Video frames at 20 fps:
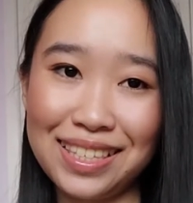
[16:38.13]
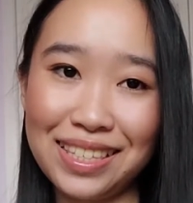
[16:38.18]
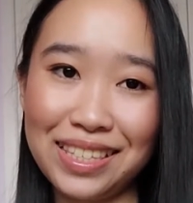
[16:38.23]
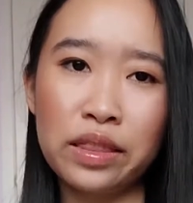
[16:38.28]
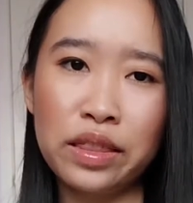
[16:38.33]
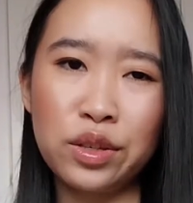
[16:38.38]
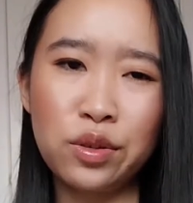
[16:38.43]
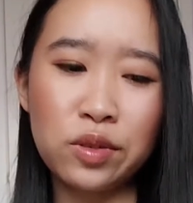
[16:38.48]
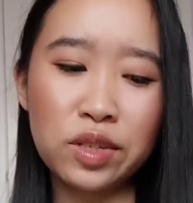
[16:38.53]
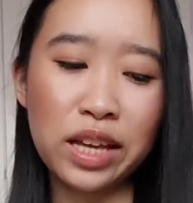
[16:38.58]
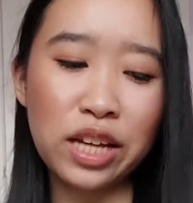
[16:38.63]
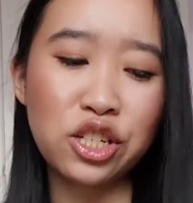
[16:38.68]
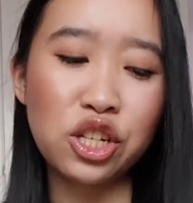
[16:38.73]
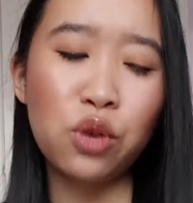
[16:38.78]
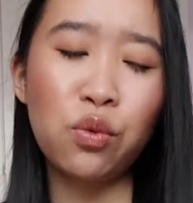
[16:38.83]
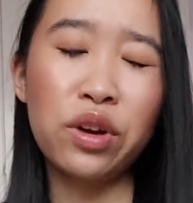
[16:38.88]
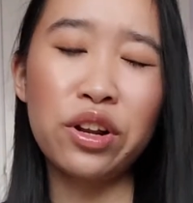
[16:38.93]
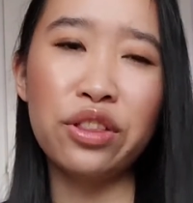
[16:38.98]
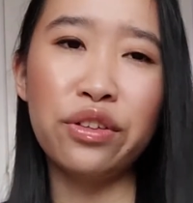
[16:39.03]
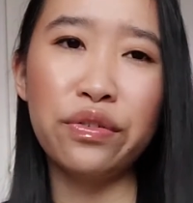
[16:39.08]
This was actually
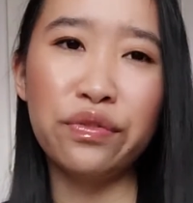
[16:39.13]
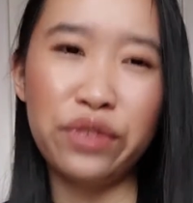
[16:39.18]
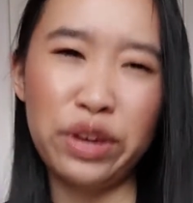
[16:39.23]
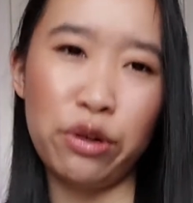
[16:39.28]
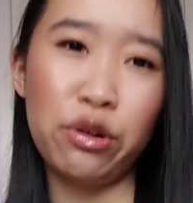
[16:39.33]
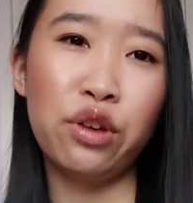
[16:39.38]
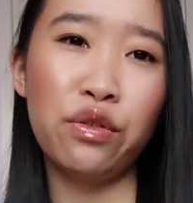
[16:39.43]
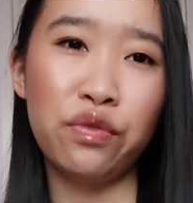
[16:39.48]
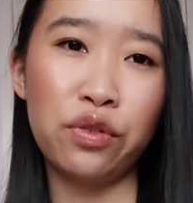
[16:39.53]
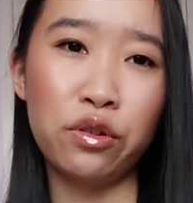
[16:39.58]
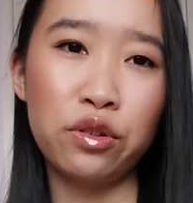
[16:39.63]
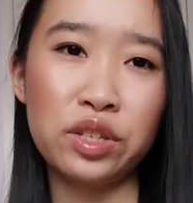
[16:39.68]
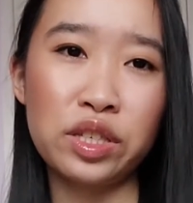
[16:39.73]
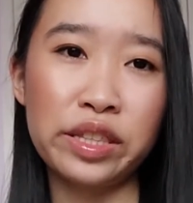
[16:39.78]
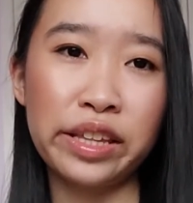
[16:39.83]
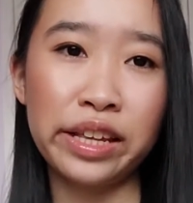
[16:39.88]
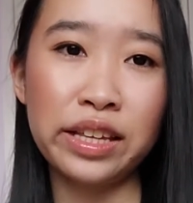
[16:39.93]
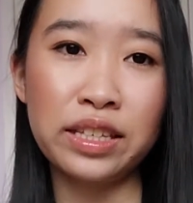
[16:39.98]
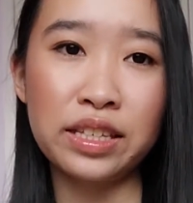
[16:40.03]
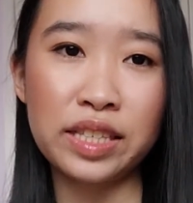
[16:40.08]
one of the very first
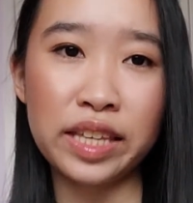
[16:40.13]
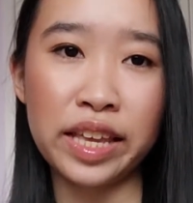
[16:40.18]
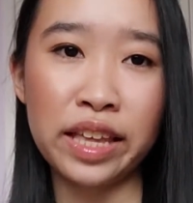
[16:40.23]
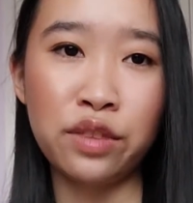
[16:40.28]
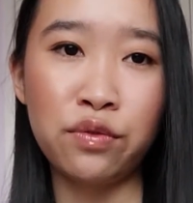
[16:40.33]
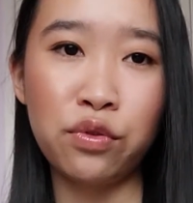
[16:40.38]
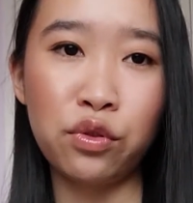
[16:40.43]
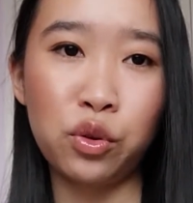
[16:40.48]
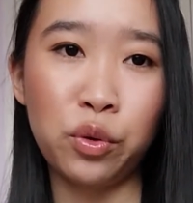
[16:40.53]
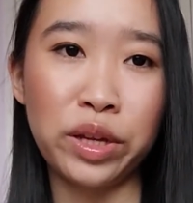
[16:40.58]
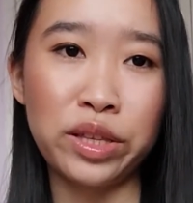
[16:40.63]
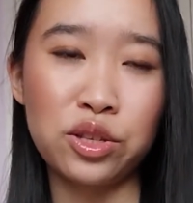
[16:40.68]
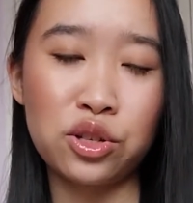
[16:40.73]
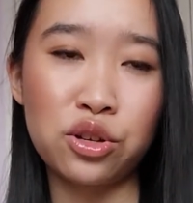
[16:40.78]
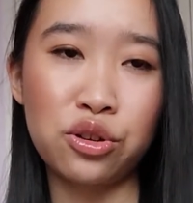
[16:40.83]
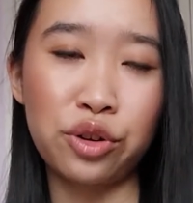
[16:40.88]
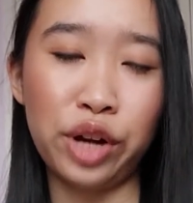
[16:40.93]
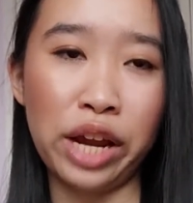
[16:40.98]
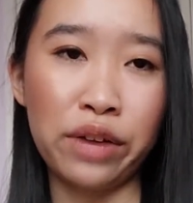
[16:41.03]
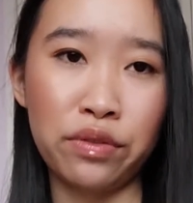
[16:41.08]
things
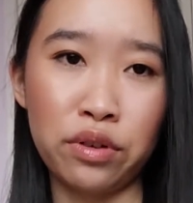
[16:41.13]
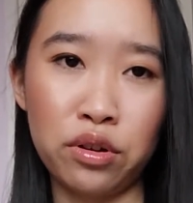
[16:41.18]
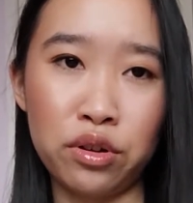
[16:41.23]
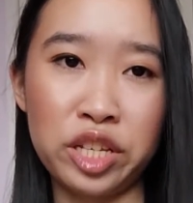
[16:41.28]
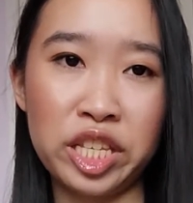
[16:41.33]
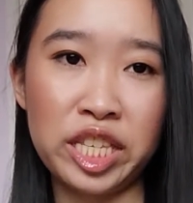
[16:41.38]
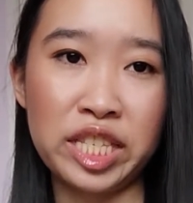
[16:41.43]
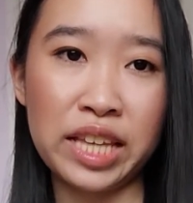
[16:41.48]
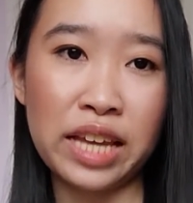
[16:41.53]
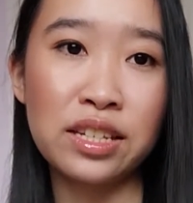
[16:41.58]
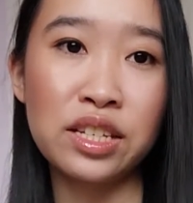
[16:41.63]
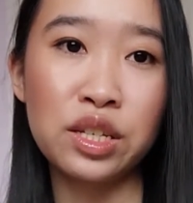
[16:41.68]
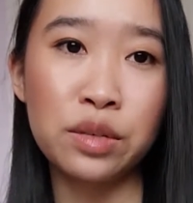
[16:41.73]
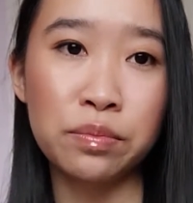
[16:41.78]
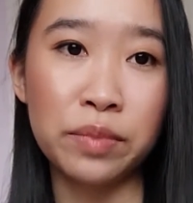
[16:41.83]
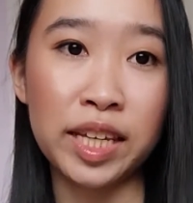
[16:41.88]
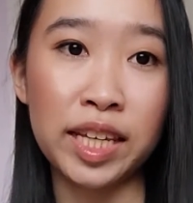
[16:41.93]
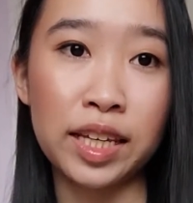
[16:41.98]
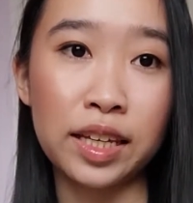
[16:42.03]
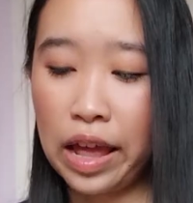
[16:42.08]
Influencer ever sent
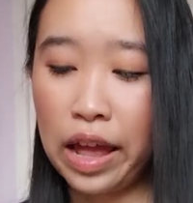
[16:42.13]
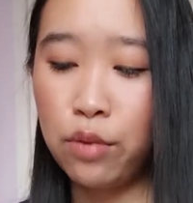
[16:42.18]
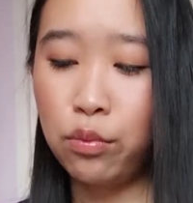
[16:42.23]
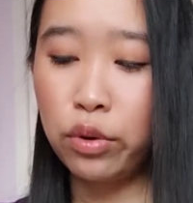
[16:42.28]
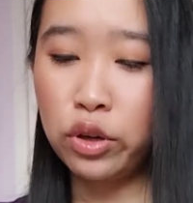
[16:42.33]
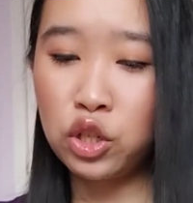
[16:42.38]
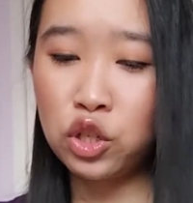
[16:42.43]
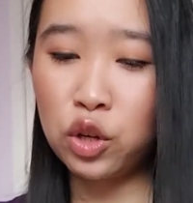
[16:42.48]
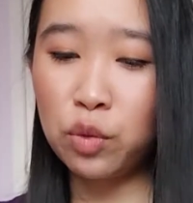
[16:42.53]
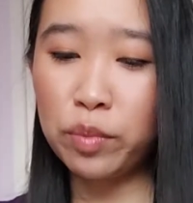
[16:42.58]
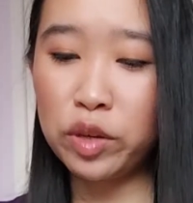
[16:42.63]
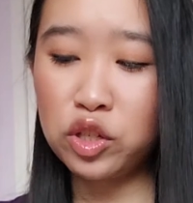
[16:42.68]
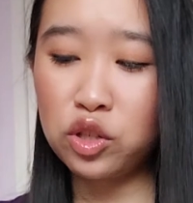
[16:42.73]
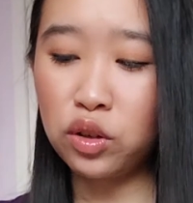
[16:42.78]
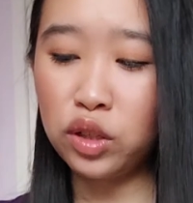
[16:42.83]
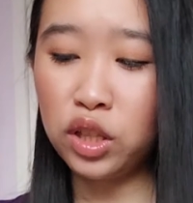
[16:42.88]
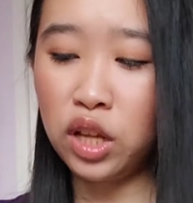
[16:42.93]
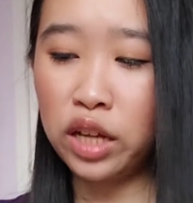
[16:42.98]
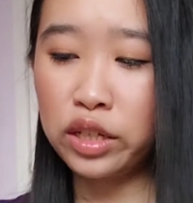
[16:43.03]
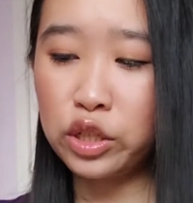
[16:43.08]
me. And what took me so
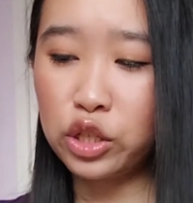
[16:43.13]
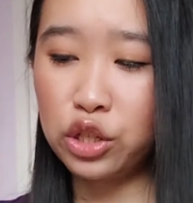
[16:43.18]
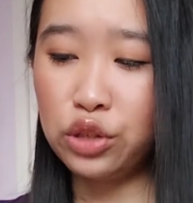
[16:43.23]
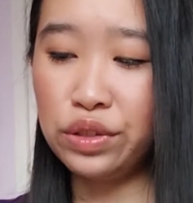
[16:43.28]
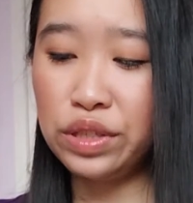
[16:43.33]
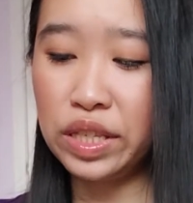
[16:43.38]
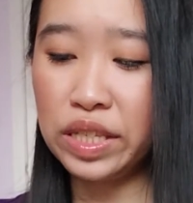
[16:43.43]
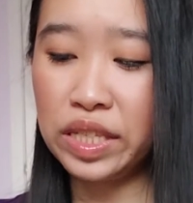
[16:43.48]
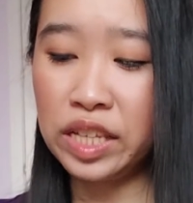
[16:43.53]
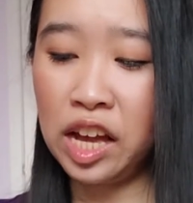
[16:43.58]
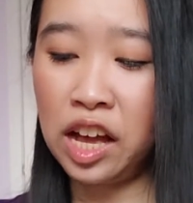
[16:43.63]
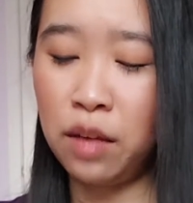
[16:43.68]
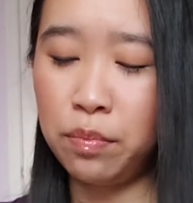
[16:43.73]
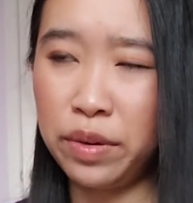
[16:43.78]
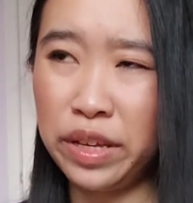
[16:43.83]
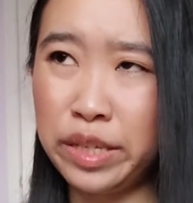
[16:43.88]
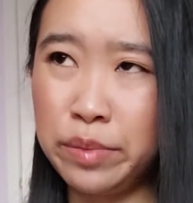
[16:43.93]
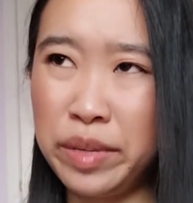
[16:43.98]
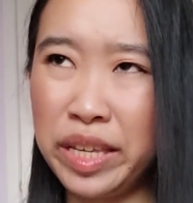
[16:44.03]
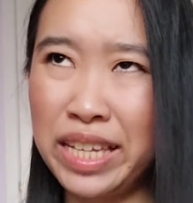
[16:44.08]
long to use this up
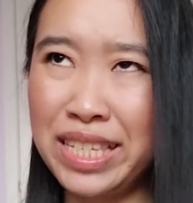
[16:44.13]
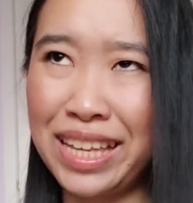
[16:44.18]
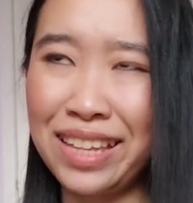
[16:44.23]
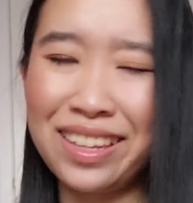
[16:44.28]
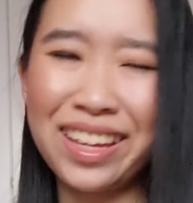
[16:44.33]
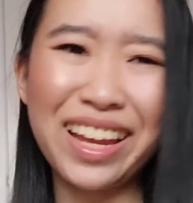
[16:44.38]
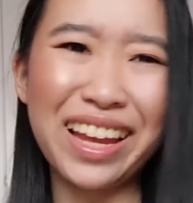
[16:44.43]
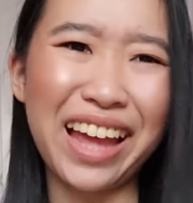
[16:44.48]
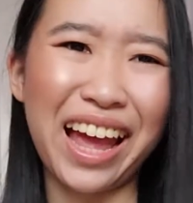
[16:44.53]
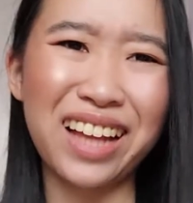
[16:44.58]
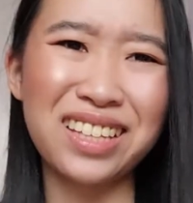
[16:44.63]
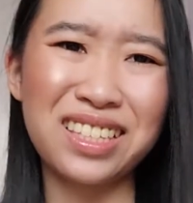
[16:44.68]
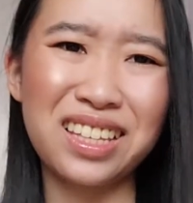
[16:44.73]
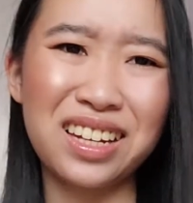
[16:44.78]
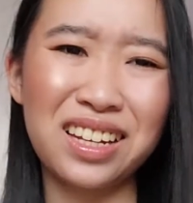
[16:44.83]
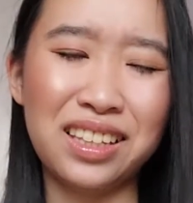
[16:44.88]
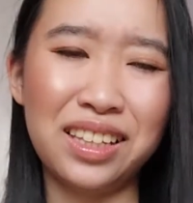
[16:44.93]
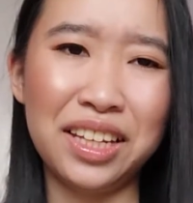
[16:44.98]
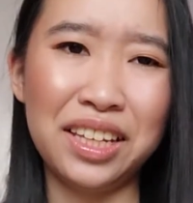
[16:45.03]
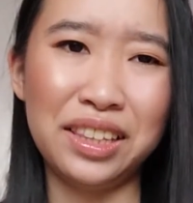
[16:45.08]
is because I think I
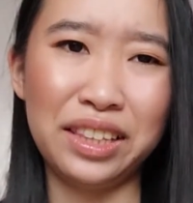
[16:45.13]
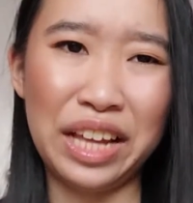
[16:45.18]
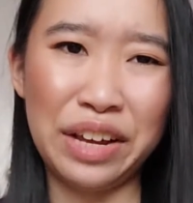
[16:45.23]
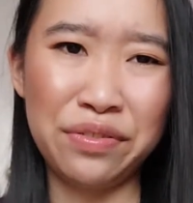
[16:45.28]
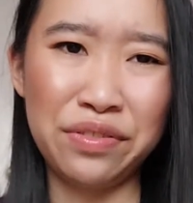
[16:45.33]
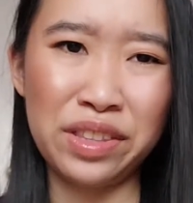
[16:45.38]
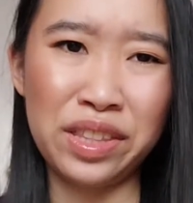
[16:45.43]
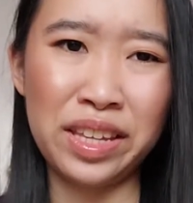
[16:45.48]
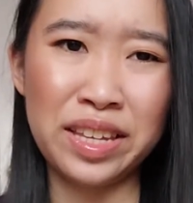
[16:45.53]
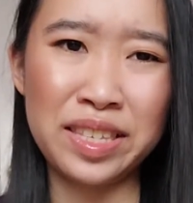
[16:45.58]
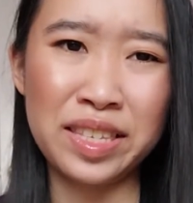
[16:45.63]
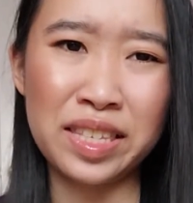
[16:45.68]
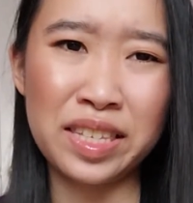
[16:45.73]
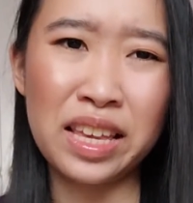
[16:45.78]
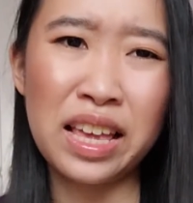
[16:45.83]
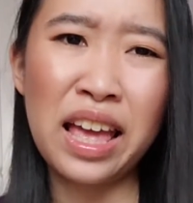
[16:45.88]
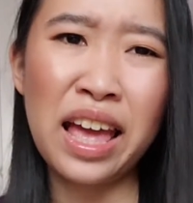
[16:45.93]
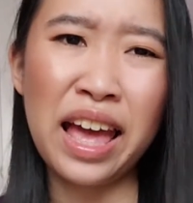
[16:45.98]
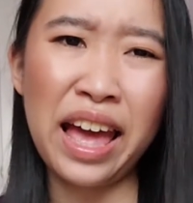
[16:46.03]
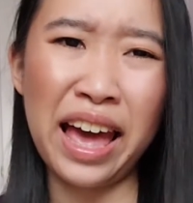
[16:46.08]
accidentally left this
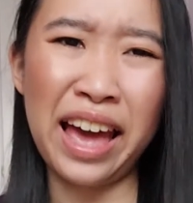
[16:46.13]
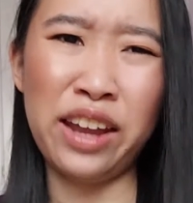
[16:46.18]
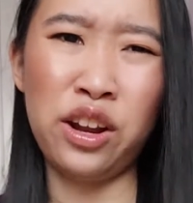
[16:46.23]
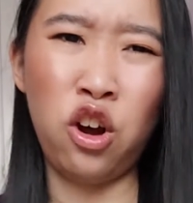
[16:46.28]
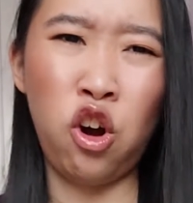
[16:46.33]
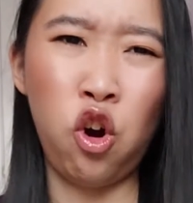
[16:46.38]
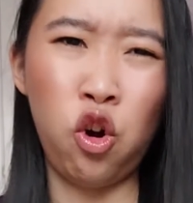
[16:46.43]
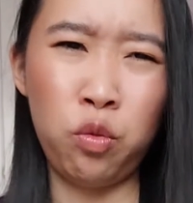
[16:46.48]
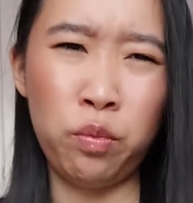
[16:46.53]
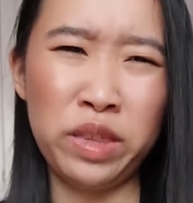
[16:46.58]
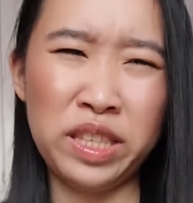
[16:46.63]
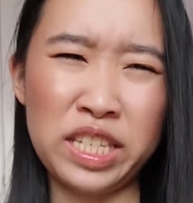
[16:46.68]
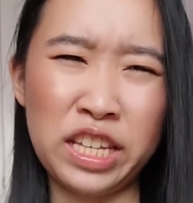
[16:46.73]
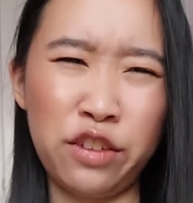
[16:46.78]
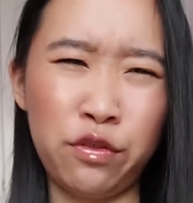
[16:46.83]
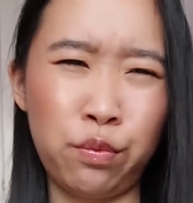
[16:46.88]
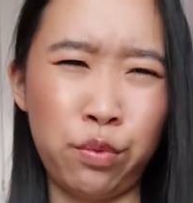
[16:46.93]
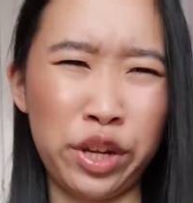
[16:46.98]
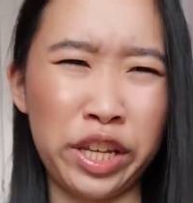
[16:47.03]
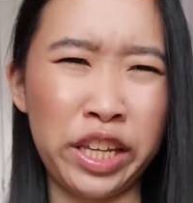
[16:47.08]
at home instead
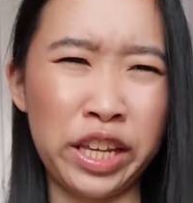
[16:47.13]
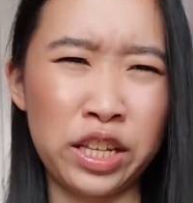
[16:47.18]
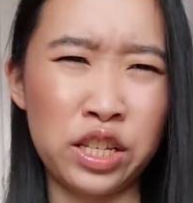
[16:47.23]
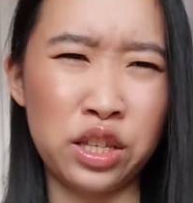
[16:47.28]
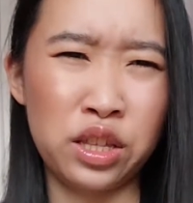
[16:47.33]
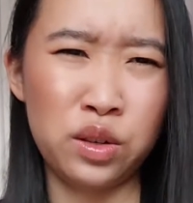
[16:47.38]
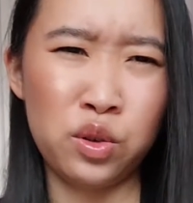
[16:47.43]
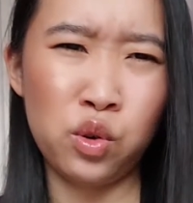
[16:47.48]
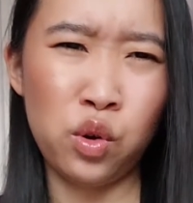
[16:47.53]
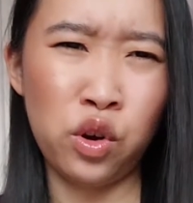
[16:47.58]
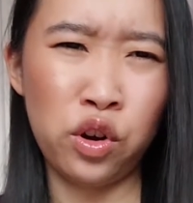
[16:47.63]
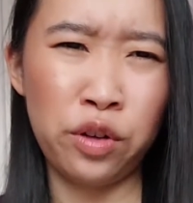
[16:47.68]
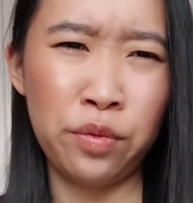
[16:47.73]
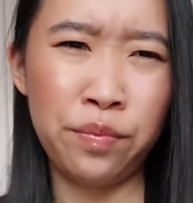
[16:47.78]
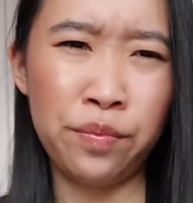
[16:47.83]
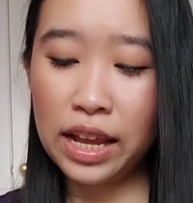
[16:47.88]
of bringing it to the dorm.